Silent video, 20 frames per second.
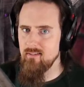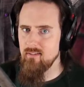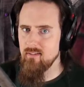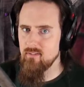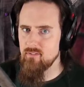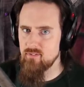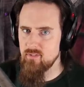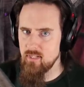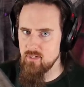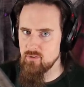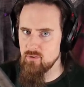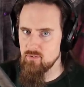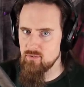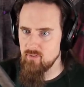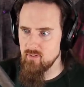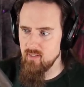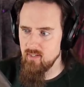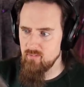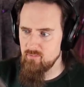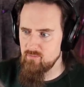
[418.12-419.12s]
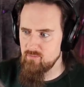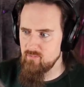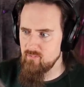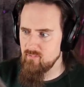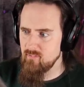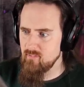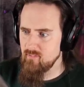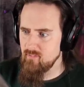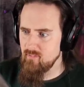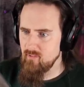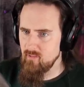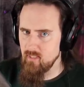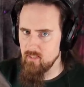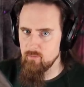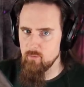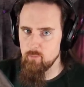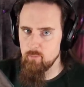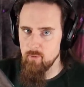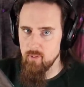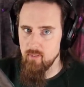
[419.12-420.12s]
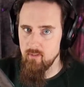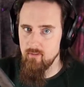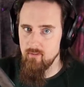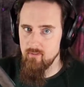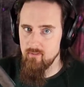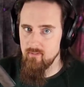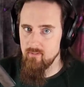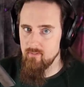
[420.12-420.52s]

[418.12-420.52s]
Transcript: It's dangerous enough. Leave it be.